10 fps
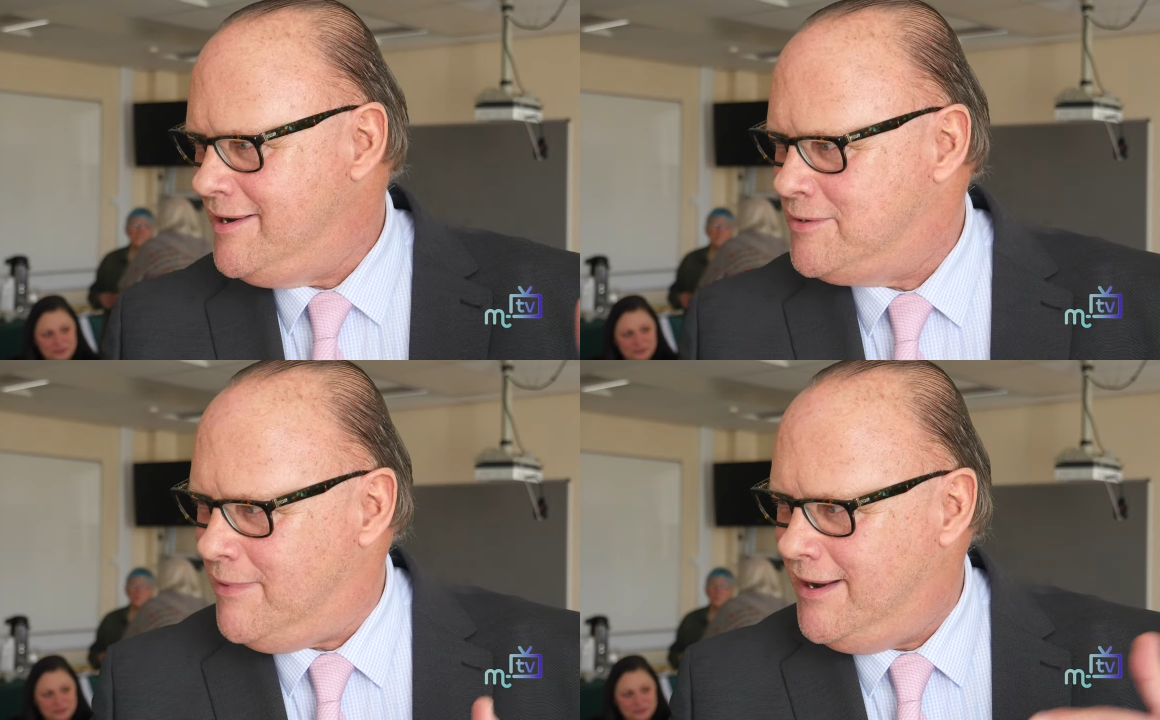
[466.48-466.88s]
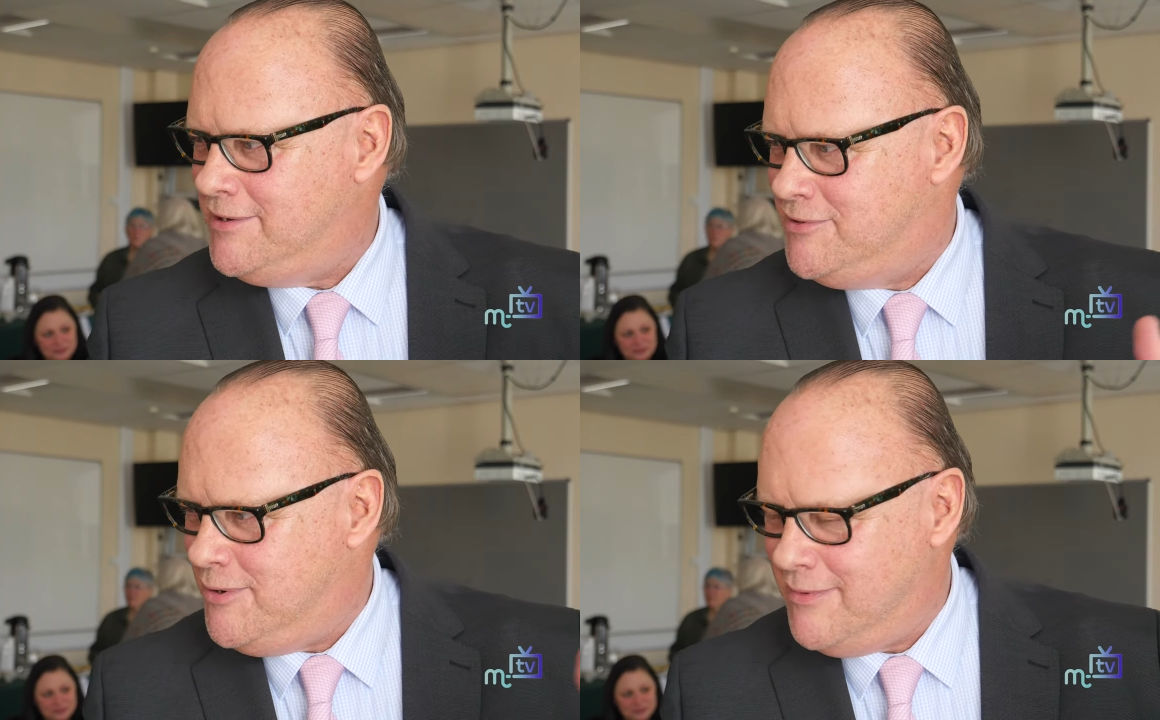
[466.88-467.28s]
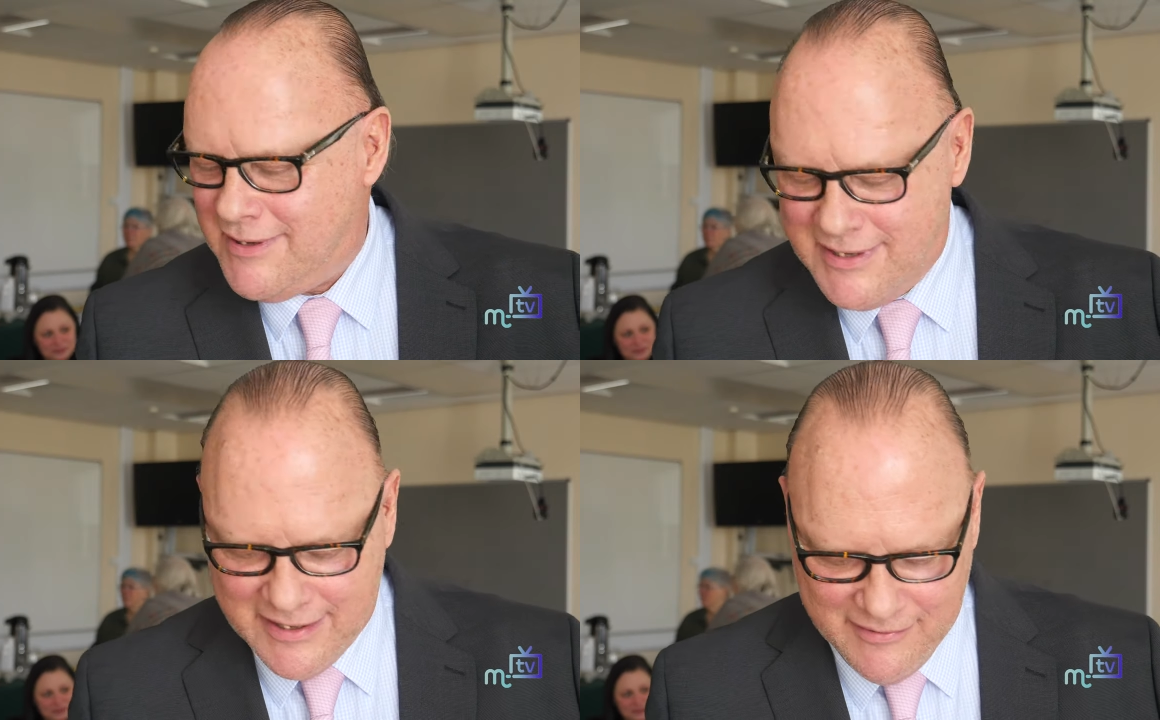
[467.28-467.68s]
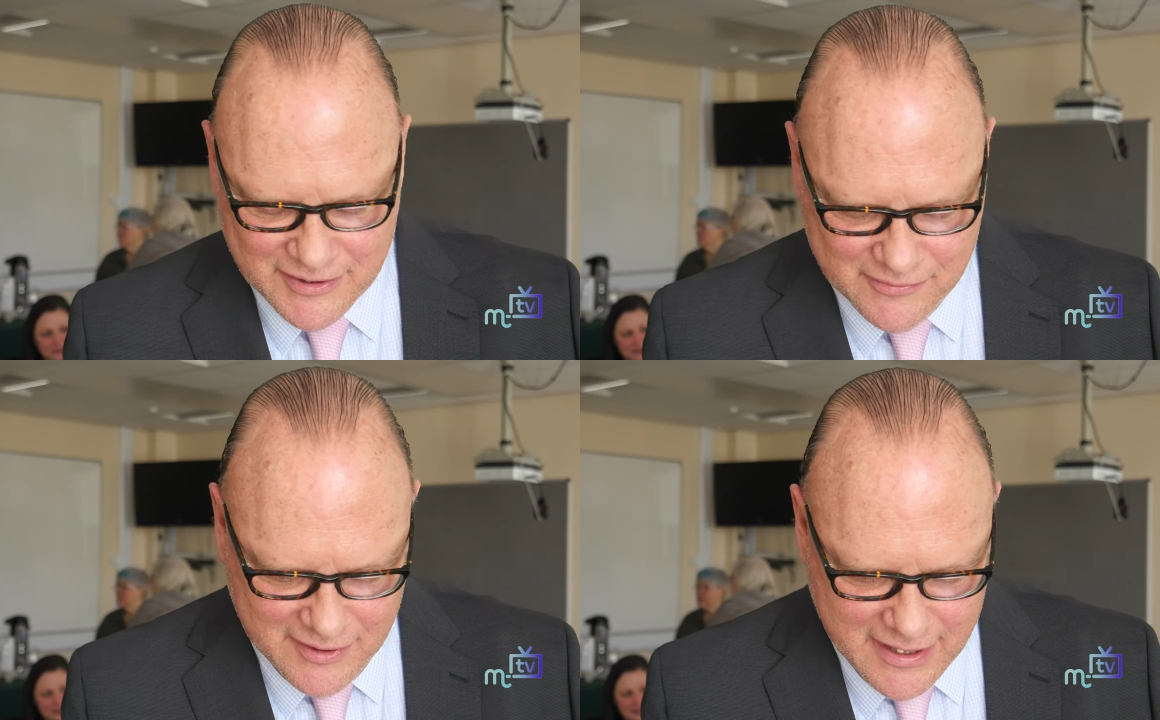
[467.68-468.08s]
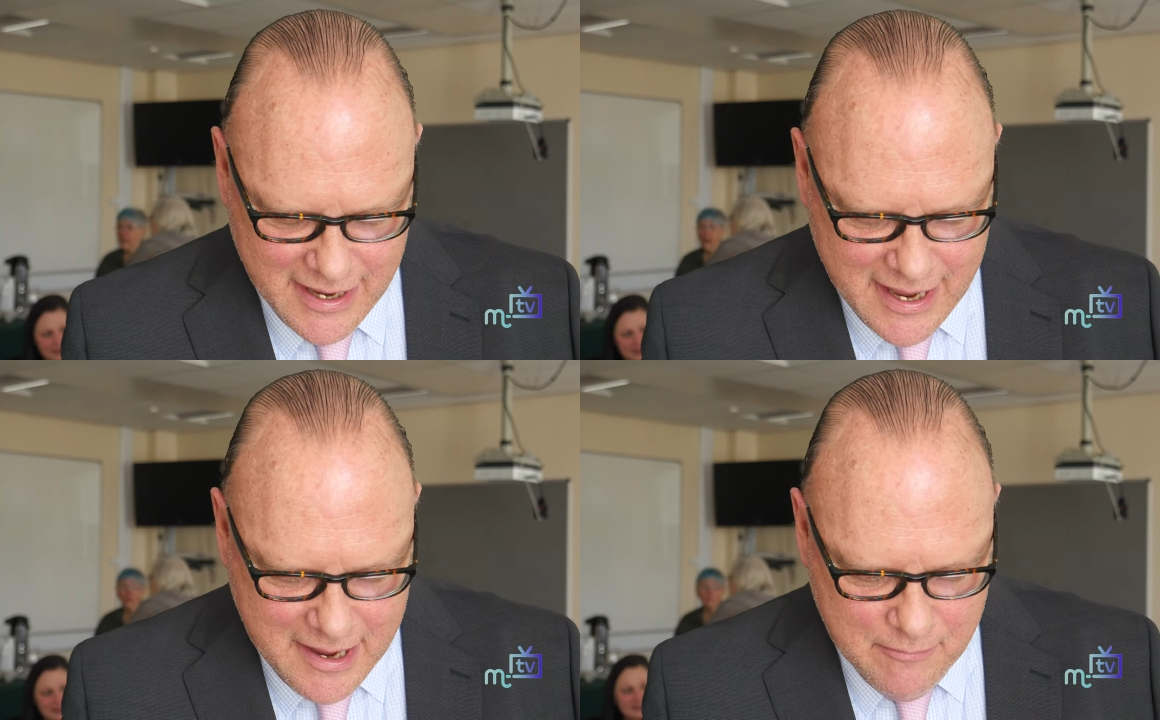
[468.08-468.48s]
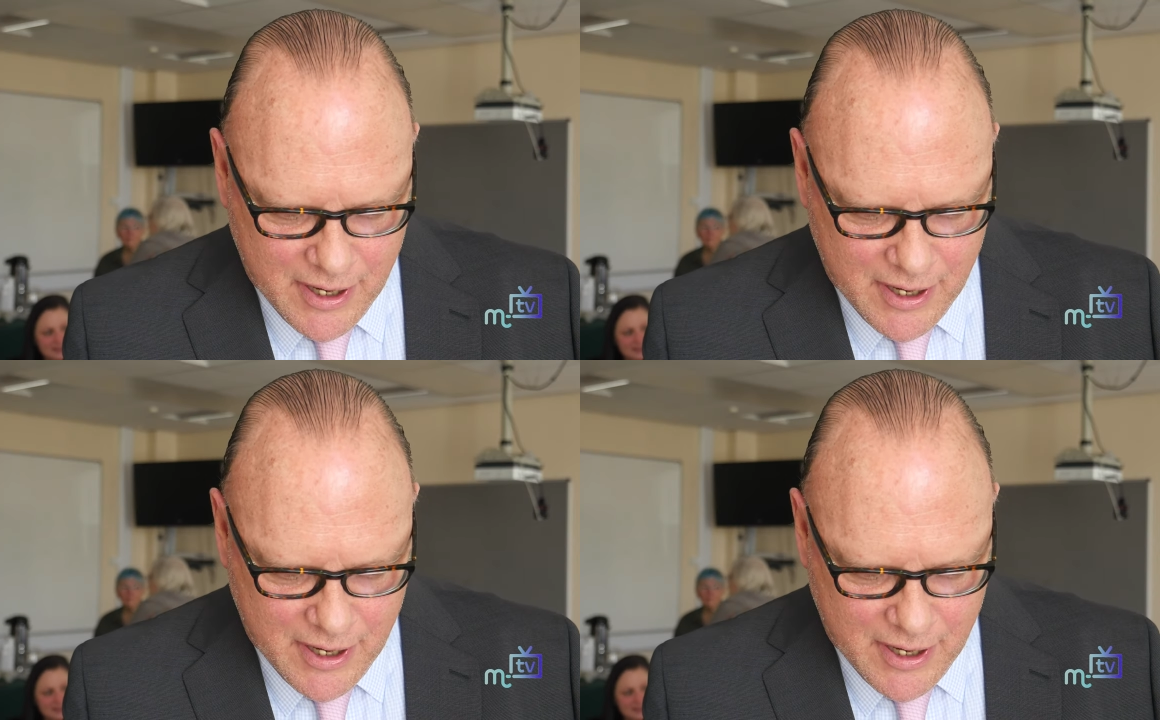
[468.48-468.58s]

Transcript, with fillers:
Speaker 1: yeah, Spanish, yeah. German, et cetera and so on. Right.